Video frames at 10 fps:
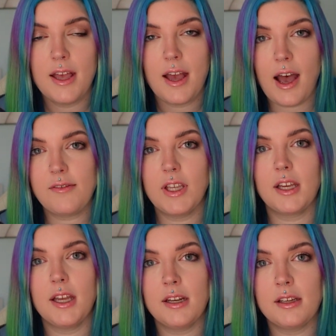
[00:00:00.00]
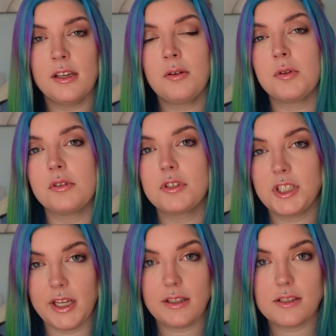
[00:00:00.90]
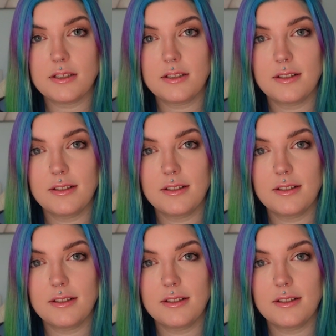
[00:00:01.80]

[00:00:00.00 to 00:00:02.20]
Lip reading: having an equal chance.